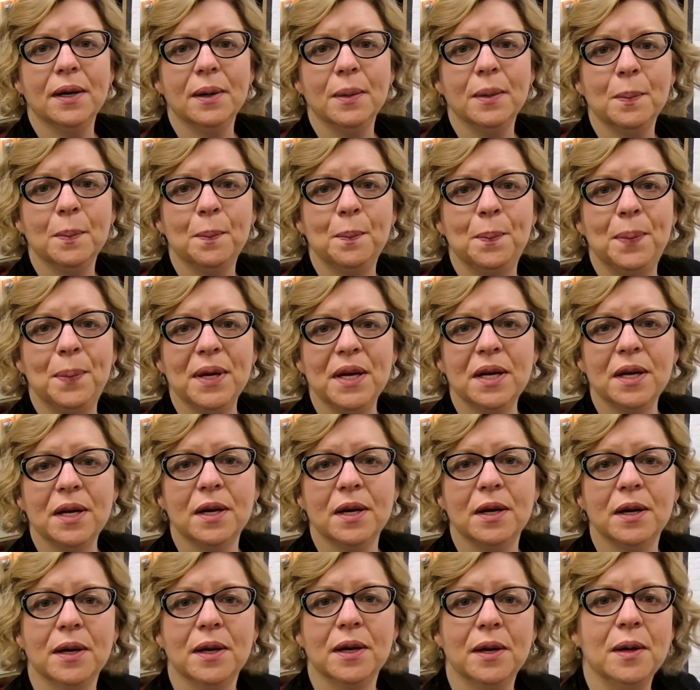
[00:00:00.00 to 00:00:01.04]
B,
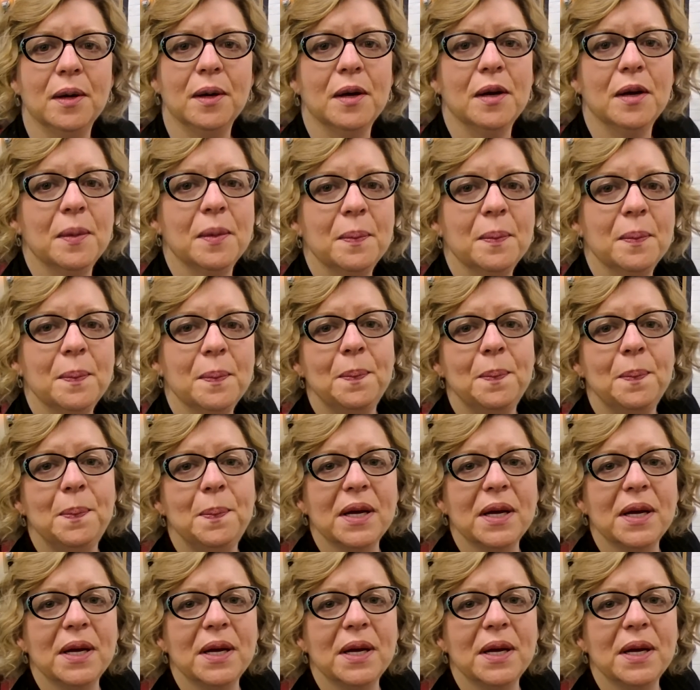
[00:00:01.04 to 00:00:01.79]
B.